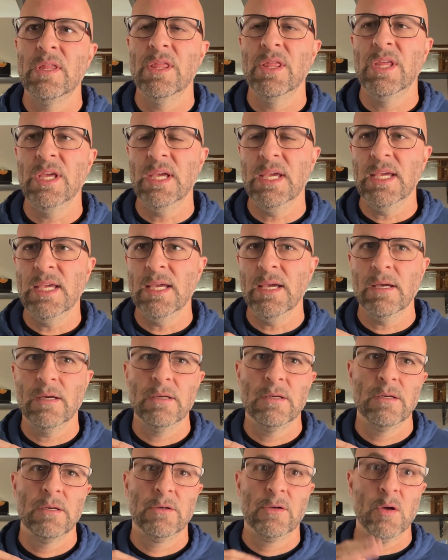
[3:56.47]
the
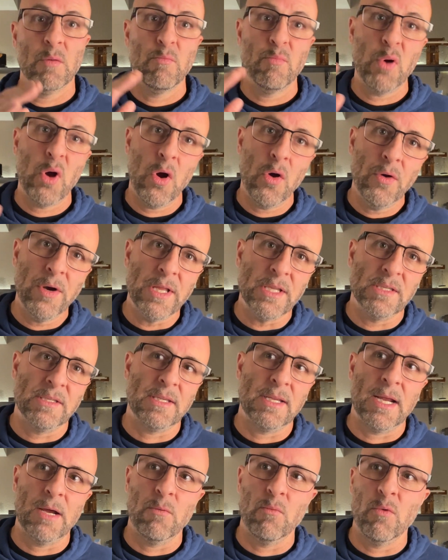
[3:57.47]
components
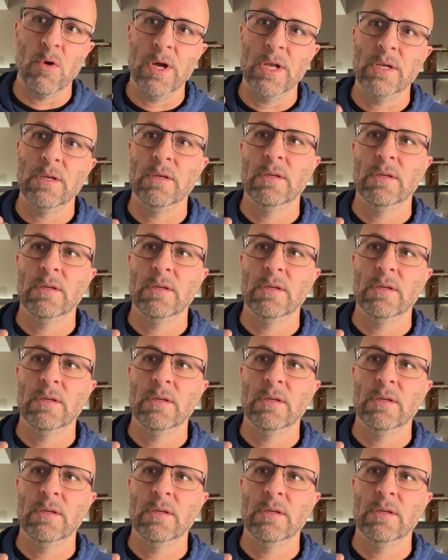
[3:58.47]
that I want